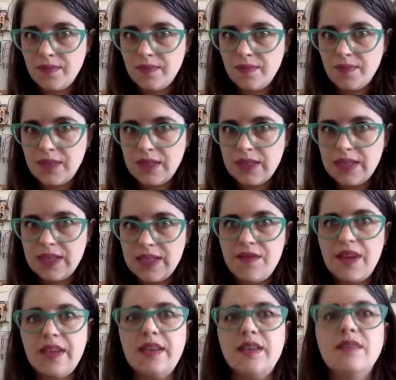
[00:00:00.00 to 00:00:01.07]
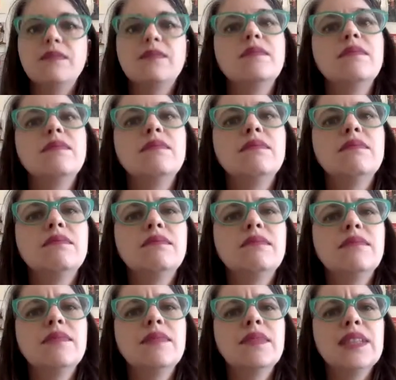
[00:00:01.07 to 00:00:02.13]
Let's see if I can
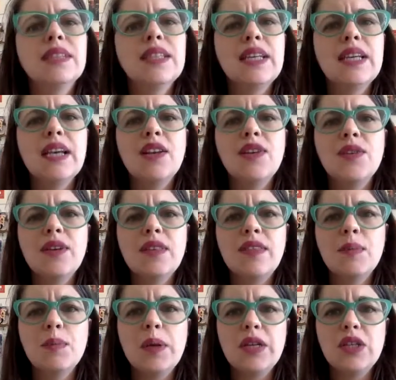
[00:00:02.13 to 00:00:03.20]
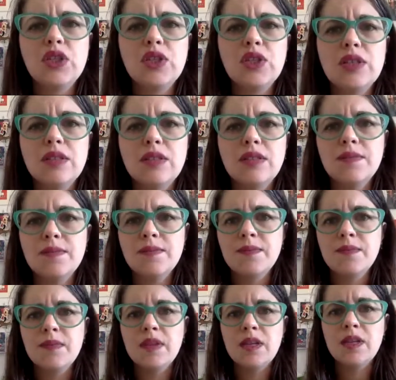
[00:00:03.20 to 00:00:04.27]
take a look at the pictures
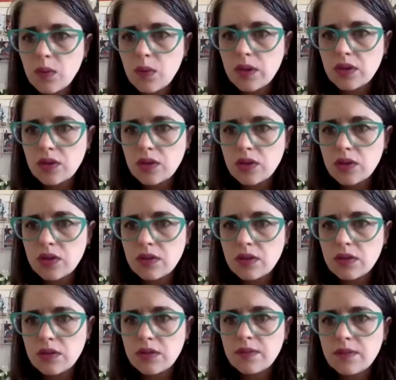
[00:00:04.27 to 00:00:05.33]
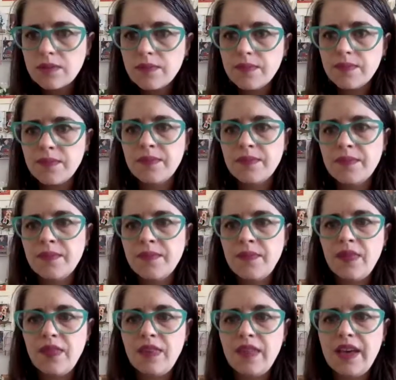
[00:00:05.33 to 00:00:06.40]
and the questions.
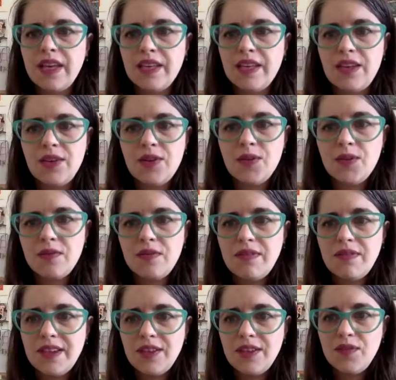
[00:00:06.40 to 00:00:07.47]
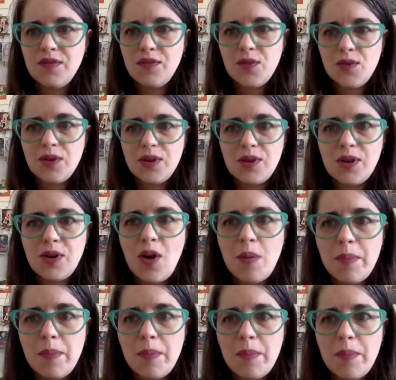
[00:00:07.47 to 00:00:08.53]
Thank you. Thank you for your
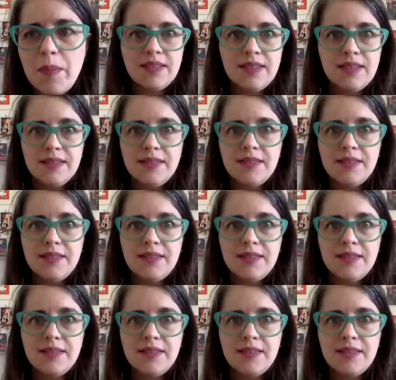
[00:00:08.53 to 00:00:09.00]
comments.